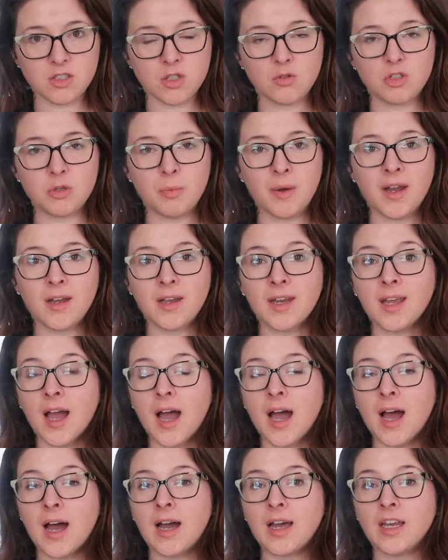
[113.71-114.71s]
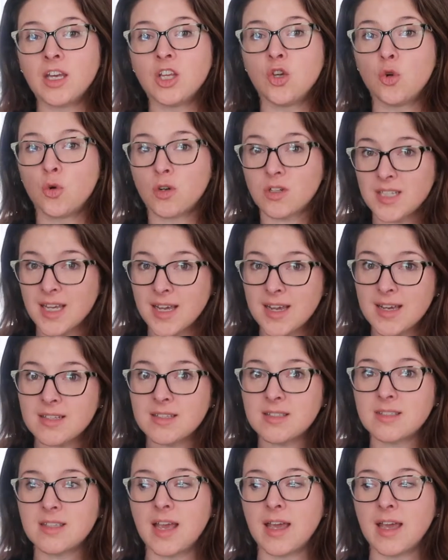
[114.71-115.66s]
So depending on your taste